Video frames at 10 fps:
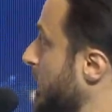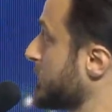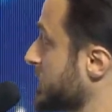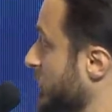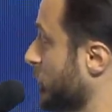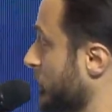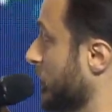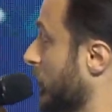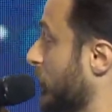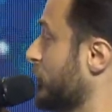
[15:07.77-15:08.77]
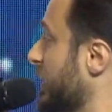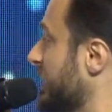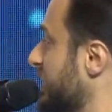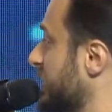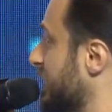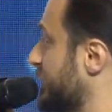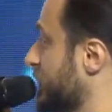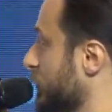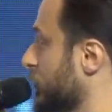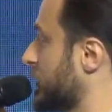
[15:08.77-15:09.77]
So already, if
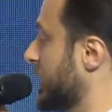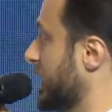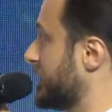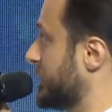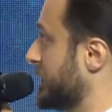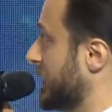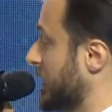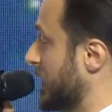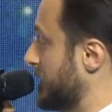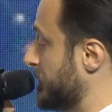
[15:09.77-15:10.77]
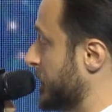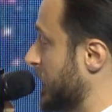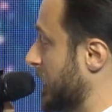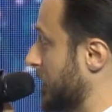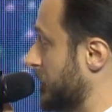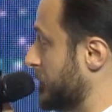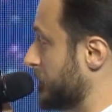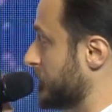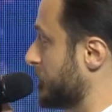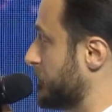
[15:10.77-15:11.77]
you look at the
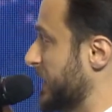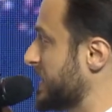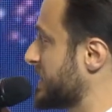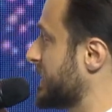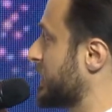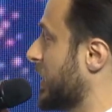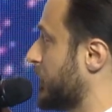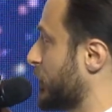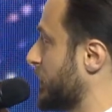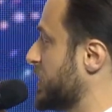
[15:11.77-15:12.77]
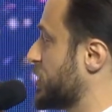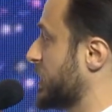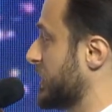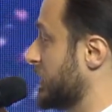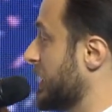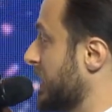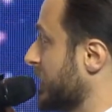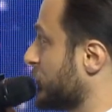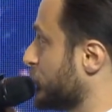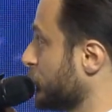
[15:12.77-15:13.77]
basic operation
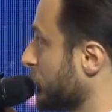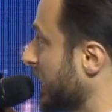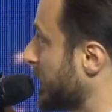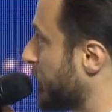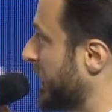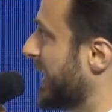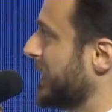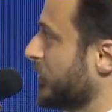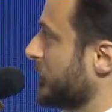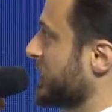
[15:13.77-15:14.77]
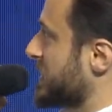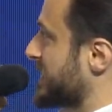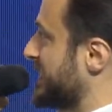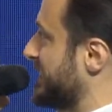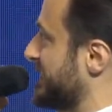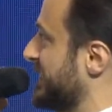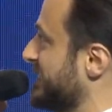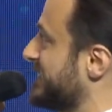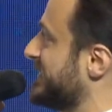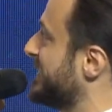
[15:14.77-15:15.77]
to apply all these
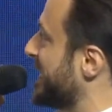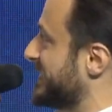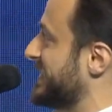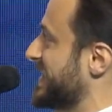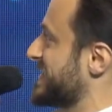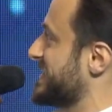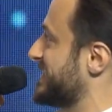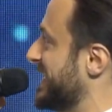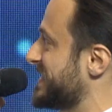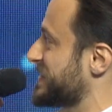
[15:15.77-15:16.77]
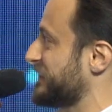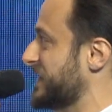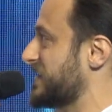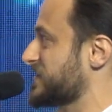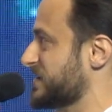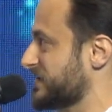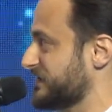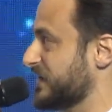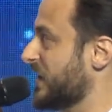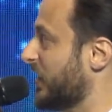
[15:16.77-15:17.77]
tens of thousands
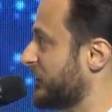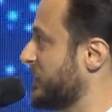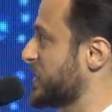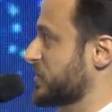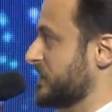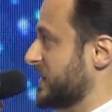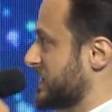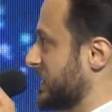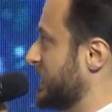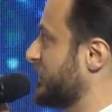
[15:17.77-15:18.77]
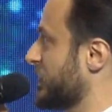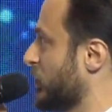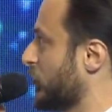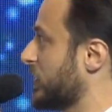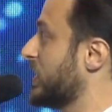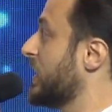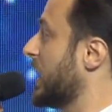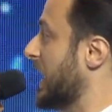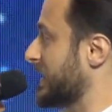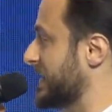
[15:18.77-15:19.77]
of measurements and even more
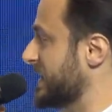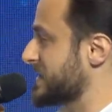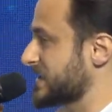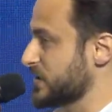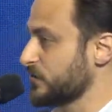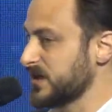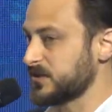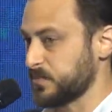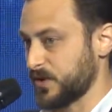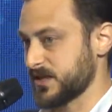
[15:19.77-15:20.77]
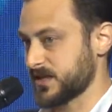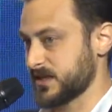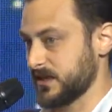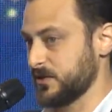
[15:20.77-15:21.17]
gates, you need processing.